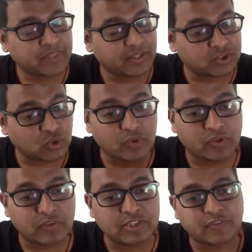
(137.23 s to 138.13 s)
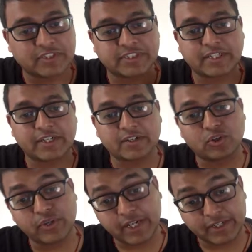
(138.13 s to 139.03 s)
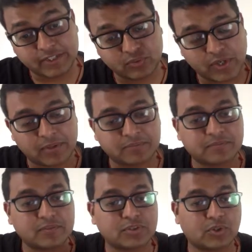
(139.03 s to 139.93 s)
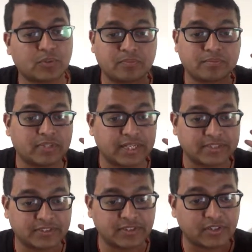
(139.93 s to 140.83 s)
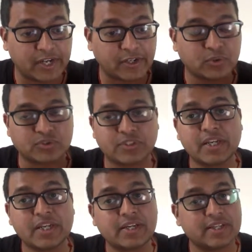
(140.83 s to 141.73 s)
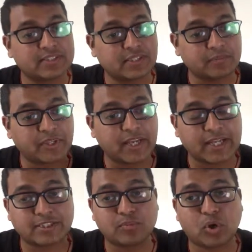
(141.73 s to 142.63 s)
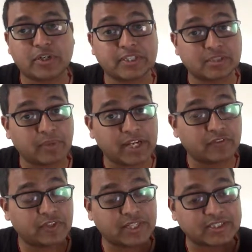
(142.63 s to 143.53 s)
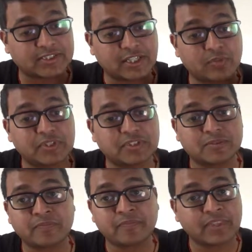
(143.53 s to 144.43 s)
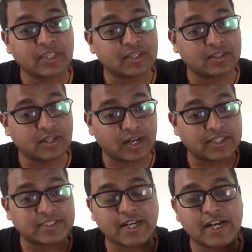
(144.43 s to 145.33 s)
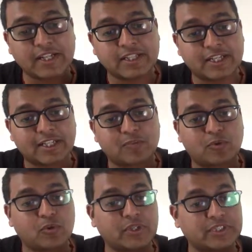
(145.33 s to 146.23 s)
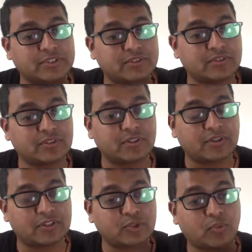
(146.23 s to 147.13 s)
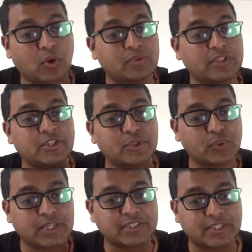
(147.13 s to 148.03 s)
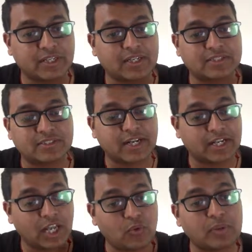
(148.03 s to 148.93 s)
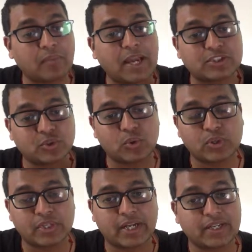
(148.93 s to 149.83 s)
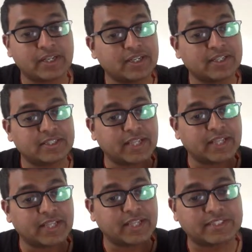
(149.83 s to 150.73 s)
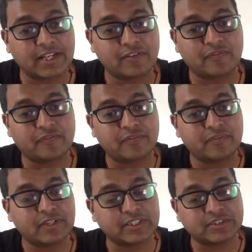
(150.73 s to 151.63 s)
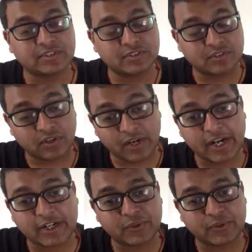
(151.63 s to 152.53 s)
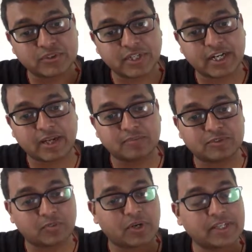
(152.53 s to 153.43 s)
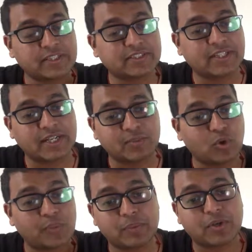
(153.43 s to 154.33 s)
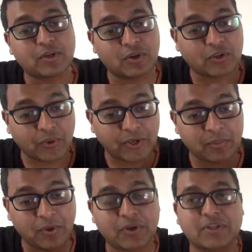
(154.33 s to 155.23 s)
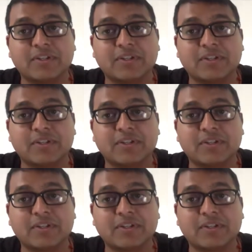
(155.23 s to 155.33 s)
sovereign wealth funds, et cetera to get in as well. So that is great news. Something as important as the Bank of International Settlements understanding that crypto is uh, you know probably the new asset class and allowing banks to hold that, that itself is great news, and I'm surprised that more people are not talking about it.